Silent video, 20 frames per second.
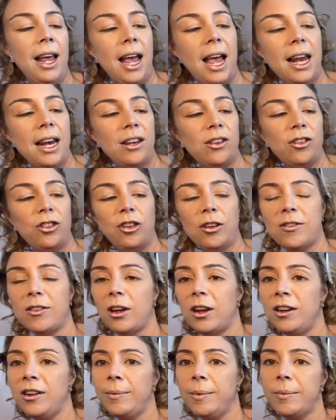and it's just
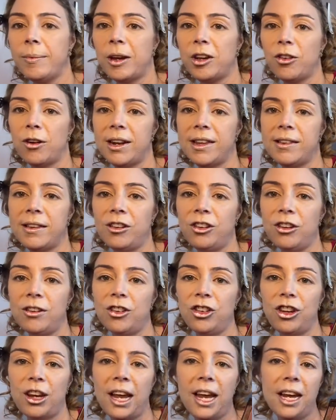going to be my transition
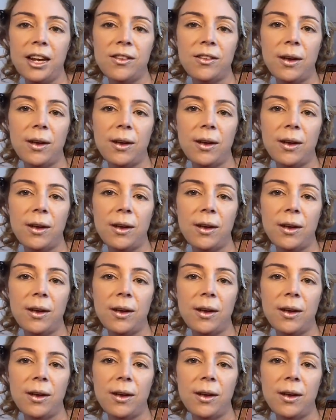shade.